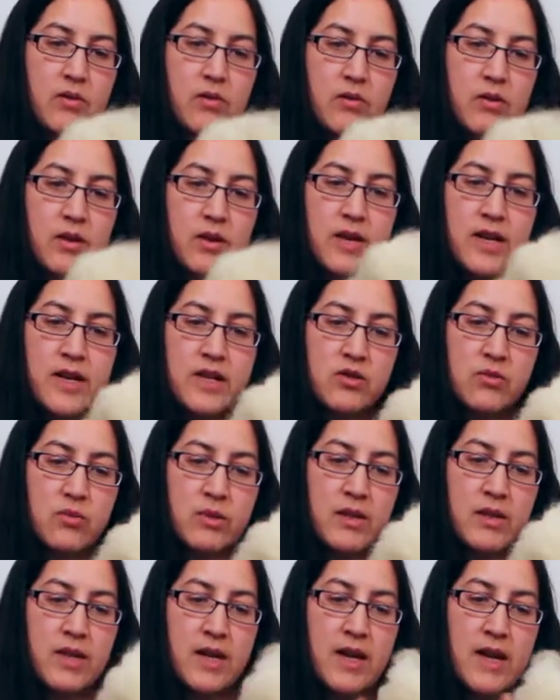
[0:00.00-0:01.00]
connect
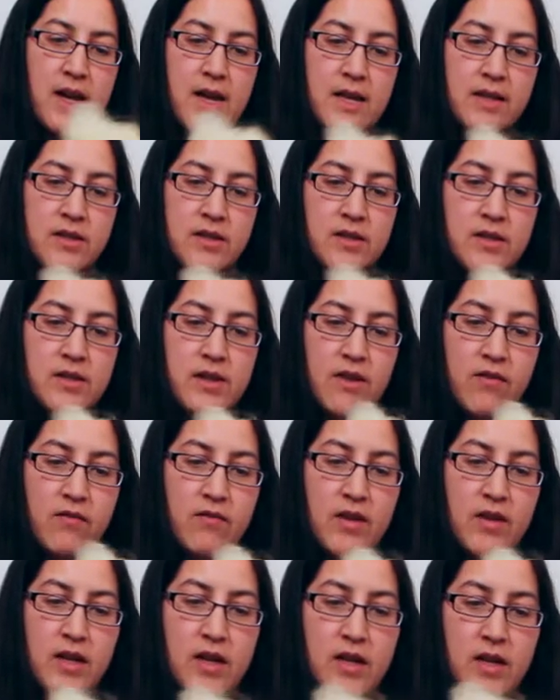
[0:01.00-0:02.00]
with the head
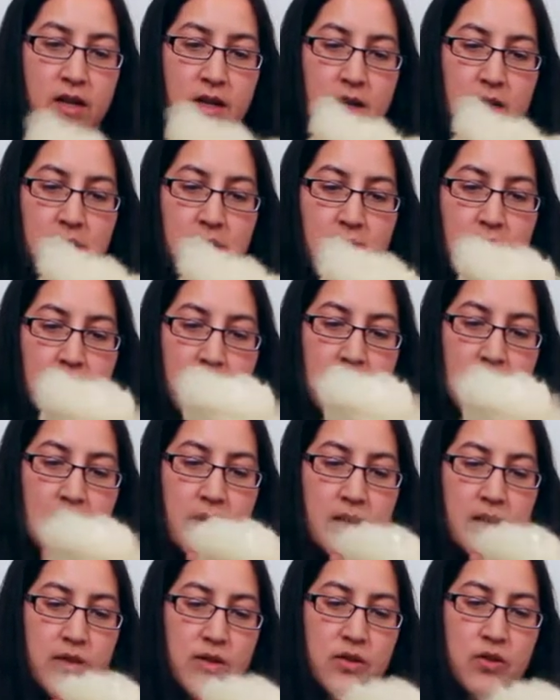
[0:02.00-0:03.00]
stuffing
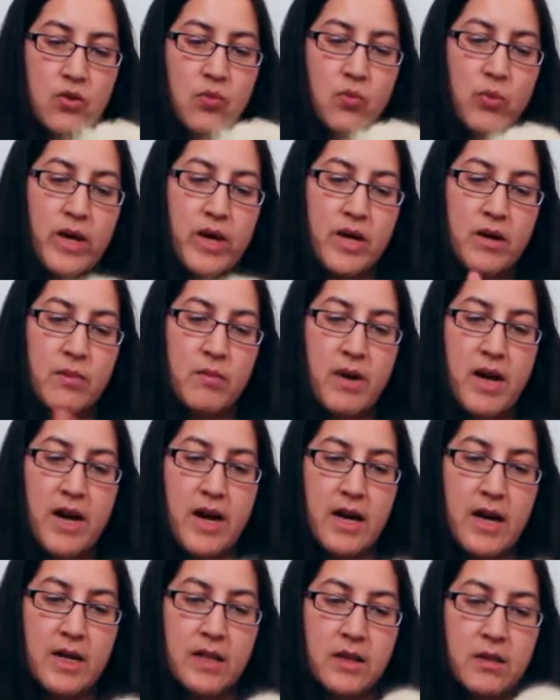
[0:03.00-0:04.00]
and the weighted
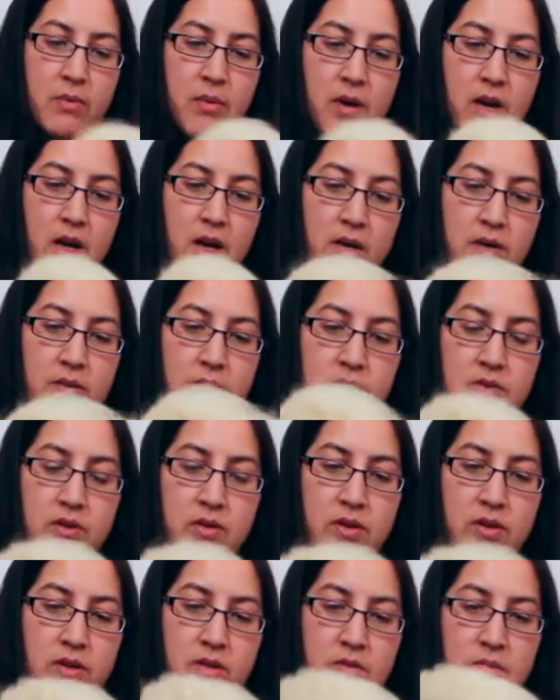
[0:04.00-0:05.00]
bag at the bottom, so
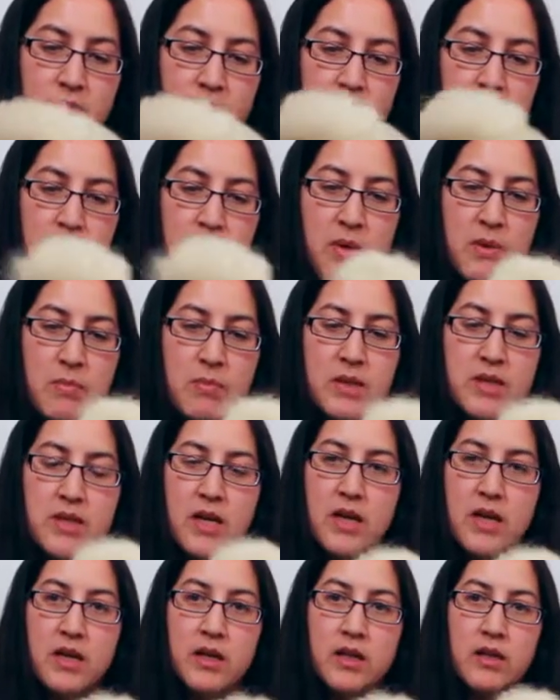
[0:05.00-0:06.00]
they don't have to be
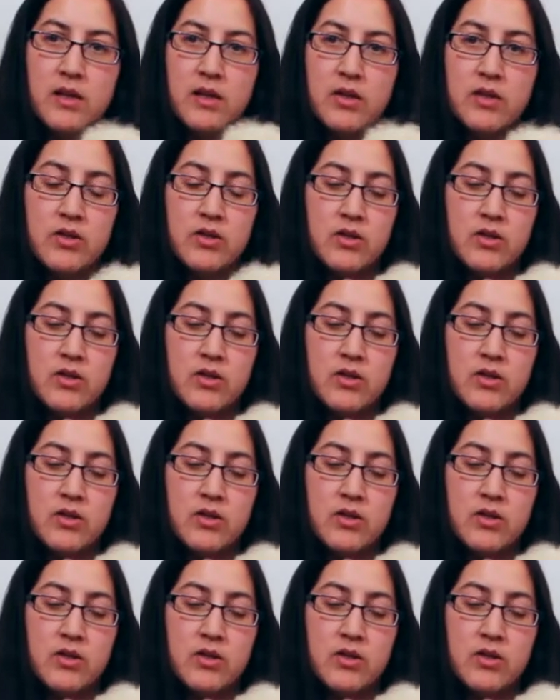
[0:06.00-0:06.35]
particularly